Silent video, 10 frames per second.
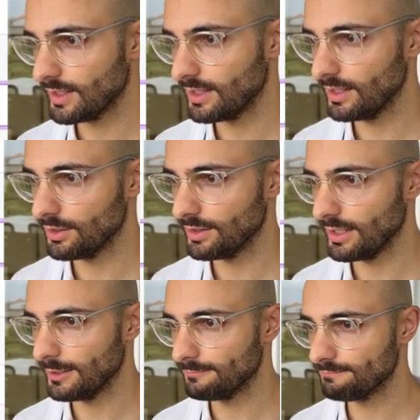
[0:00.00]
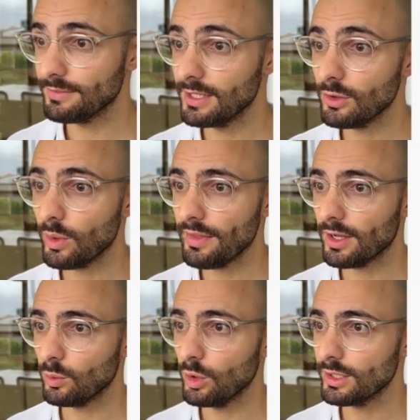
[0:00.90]
Click OK. Either way,
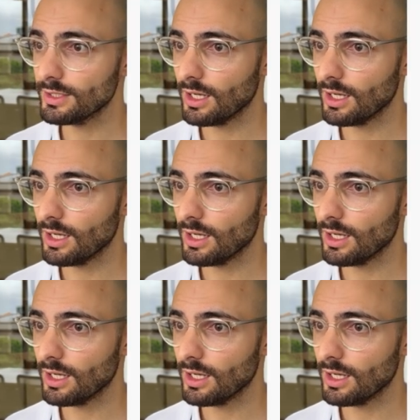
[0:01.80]
that worked.